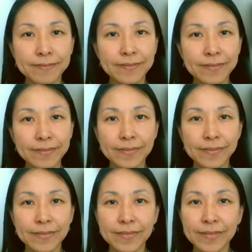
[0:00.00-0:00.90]

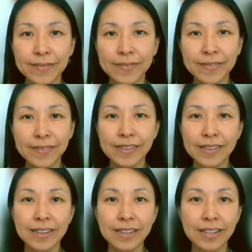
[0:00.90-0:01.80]

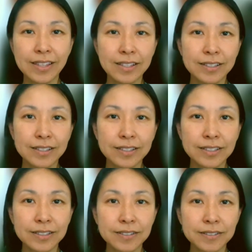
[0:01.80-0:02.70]

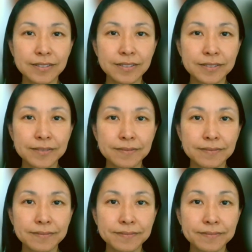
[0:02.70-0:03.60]

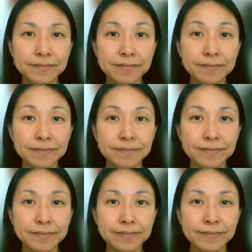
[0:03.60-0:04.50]

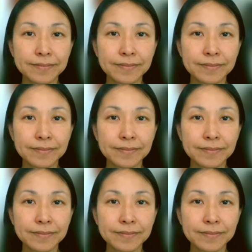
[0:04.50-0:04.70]
The person shown says nothing.